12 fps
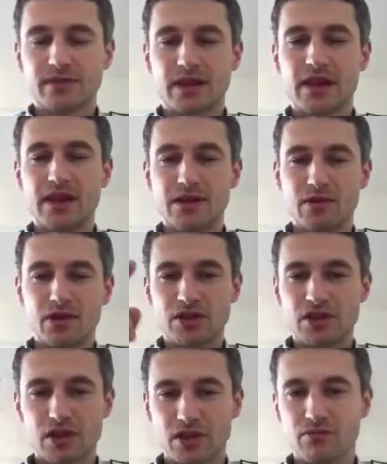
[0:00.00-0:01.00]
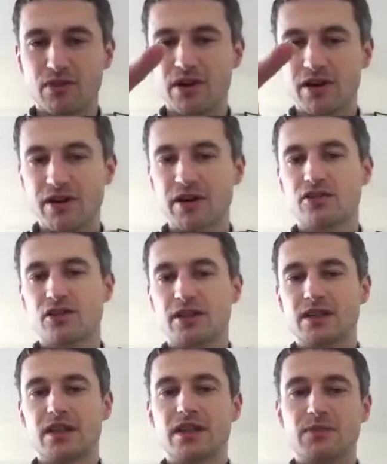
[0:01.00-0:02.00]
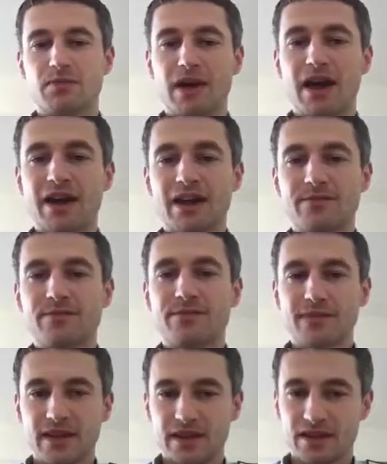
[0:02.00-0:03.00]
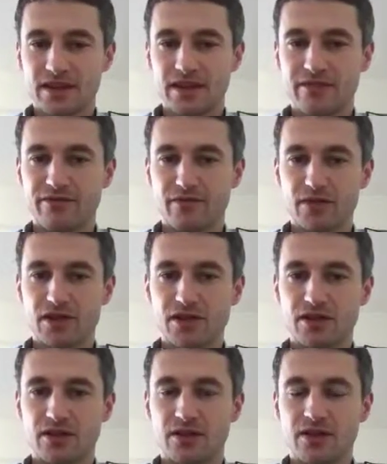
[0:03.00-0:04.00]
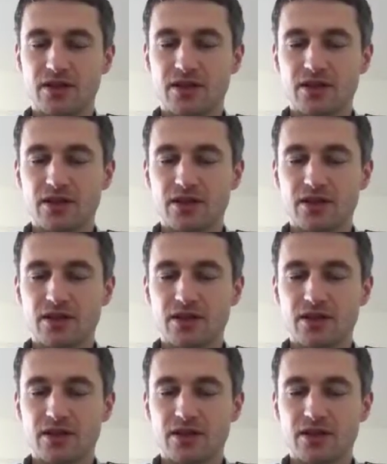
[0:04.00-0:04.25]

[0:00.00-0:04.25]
that image in your mind then translates back into the information.